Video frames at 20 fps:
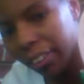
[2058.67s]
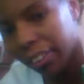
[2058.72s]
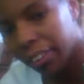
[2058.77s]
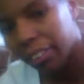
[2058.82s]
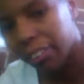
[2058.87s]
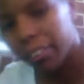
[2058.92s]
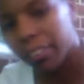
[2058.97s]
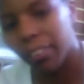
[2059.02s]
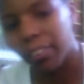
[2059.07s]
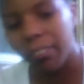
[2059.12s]

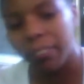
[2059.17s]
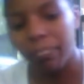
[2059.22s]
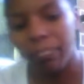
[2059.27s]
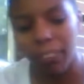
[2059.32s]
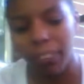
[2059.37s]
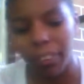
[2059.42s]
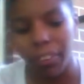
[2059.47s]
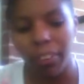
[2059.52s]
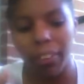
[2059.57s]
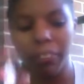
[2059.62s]

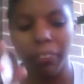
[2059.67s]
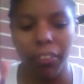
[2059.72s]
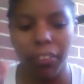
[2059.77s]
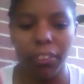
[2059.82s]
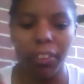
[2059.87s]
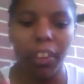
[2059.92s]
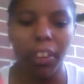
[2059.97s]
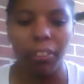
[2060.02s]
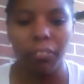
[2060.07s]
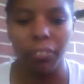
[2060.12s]
Put a little bit
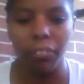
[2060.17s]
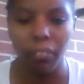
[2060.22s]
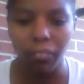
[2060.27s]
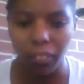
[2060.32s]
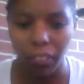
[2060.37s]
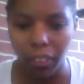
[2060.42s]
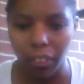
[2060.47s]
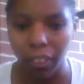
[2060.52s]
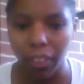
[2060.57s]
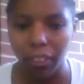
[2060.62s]
in your hair, rub it
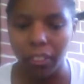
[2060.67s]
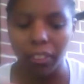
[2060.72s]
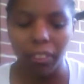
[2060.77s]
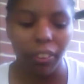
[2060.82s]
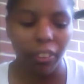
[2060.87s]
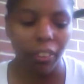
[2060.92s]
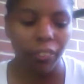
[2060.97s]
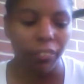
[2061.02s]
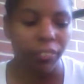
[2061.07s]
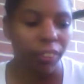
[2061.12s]
together.
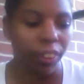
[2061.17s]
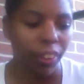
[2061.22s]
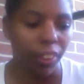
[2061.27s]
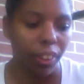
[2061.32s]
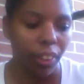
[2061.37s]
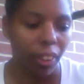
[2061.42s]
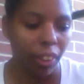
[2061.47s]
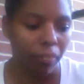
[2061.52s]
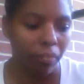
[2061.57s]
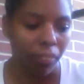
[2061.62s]
It don't
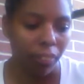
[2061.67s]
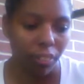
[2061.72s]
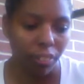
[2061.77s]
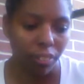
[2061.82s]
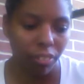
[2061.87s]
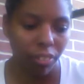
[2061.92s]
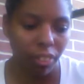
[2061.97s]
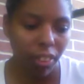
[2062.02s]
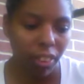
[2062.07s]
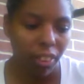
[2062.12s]
need that
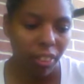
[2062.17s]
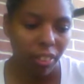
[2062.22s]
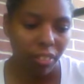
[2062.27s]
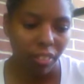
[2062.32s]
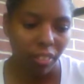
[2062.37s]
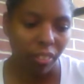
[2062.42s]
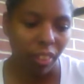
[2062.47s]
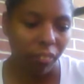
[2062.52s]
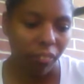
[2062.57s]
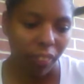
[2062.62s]
much.
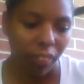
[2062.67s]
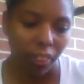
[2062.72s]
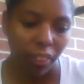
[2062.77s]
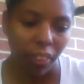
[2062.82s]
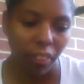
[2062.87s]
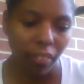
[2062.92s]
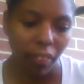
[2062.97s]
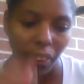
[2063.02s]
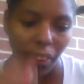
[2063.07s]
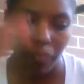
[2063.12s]
Just like with
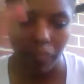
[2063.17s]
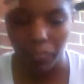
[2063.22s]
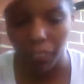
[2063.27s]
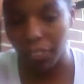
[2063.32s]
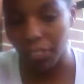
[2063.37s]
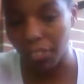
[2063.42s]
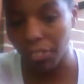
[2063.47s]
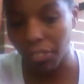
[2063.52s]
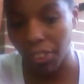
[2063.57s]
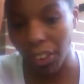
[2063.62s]
the Etain
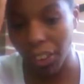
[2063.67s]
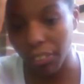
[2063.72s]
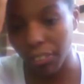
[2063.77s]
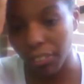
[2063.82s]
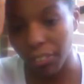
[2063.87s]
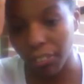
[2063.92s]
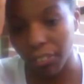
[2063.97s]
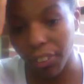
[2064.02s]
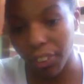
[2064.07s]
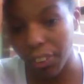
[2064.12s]
butter shine,
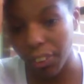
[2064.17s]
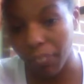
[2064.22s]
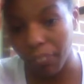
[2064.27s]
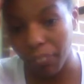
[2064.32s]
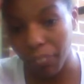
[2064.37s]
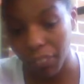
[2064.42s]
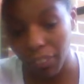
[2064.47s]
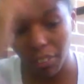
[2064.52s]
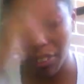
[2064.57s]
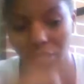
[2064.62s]
you don't need that
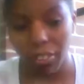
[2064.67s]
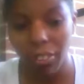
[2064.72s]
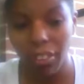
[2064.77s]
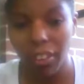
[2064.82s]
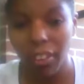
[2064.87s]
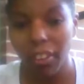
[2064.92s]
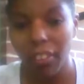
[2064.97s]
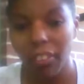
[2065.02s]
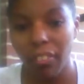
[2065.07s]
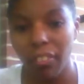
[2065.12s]
much.
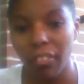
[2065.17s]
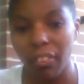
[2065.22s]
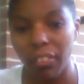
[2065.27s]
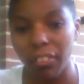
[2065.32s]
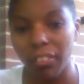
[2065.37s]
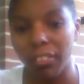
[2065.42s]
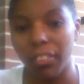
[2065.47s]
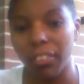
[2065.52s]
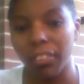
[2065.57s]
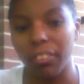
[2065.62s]
So
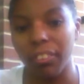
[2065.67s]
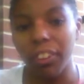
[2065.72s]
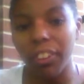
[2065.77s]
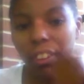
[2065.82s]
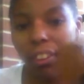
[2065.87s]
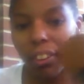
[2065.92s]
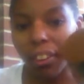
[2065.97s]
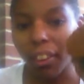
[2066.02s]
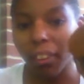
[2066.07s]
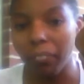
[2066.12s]
you don't
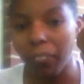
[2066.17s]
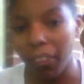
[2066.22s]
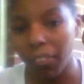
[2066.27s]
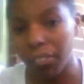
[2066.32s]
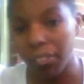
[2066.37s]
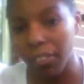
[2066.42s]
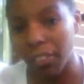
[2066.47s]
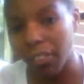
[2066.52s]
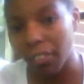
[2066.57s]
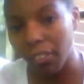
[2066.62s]
need that
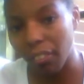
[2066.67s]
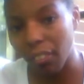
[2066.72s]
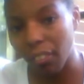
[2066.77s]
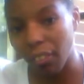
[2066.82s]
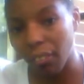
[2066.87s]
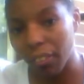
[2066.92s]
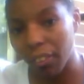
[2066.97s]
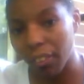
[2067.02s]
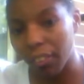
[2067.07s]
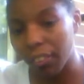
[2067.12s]
much of this
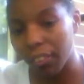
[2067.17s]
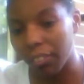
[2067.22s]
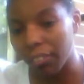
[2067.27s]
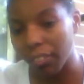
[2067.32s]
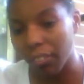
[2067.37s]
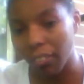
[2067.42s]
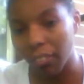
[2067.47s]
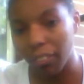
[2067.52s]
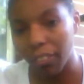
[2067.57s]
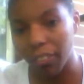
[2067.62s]
as well.
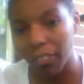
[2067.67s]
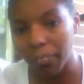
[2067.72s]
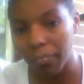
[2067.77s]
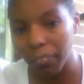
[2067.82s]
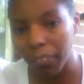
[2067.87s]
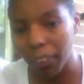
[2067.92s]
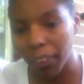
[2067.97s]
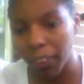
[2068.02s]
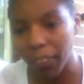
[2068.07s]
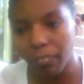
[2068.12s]
Just a little
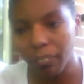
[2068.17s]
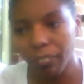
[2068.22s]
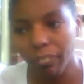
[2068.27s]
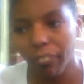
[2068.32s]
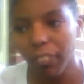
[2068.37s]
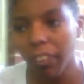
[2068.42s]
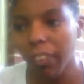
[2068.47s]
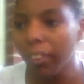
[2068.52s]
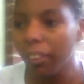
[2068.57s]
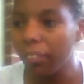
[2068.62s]
bit.
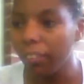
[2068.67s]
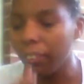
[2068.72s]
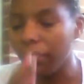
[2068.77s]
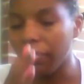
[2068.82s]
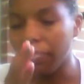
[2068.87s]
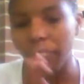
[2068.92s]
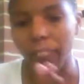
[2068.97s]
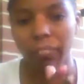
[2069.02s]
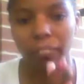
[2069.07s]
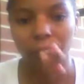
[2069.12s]

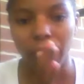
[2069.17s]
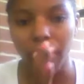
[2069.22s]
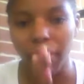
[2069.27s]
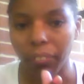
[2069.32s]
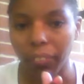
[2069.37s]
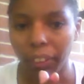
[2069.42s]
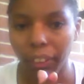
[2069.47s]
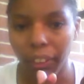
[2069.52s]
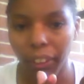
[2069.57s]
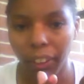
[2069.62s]
Rub
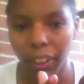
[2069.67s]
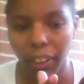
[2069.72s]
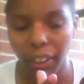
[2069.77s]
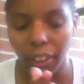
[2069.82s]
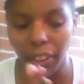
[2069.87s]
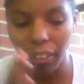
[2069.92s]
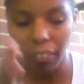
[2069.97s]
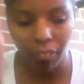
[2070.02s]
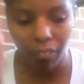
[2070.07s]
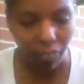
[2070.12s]
it in your
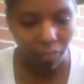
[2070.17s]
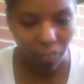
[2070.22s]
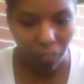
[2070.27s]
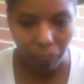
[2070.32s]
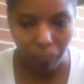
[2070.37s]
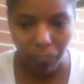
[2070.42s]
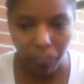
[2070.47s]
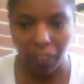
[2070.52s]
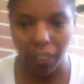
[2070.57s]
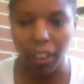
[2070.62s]

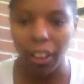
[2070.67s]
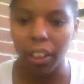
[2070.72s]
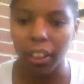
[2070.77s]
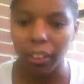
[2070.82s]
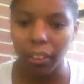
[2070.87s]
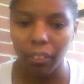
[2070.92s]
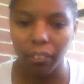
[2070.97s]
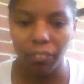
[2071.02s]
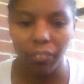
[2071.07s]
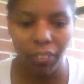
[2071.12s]
hands. Put it
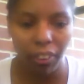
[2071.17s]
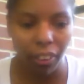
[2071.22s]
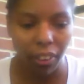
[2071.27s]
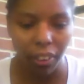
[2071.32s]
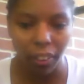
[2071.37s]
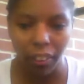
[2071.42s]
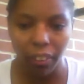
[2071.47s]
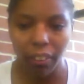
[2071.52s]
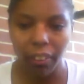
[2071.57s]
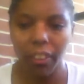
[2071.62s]
all over your
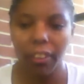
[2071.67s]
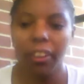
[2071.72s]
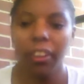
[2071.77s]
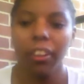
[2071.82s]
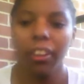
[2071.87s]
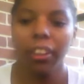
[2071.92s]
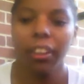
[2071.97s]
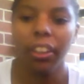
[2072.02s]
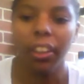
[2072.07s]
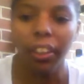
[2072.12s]
hair,
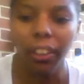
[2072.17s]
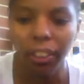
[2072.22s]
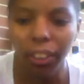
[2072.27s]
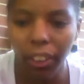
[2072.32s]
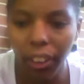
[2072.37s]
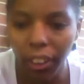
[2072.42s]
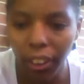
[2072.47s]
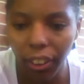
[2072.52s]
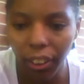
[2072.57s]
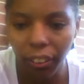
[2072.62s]
and
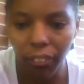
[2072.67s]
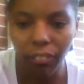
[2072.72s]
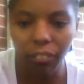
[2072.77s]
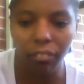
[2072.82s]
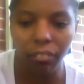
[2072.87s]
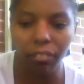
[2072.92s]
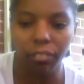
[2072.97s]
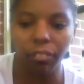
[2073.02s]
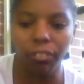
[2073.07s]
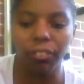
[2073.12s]
then
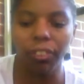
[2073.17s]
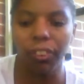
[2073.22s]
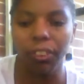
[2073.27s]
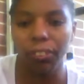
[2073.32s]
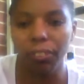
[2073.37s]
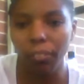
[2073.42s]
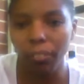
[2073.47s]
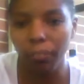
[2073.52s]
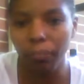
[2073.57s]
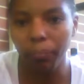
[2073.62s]
you
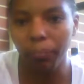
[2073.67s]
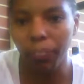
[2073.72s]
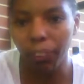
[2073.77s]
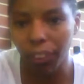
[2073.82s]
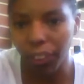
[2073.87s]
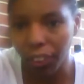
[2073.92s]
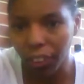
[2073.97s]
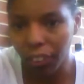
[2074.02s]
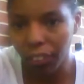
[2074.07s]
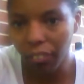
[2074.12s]
can
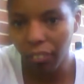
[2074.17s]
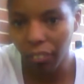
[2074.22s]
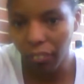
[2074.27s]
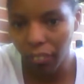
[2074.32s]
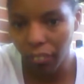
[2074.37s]
spray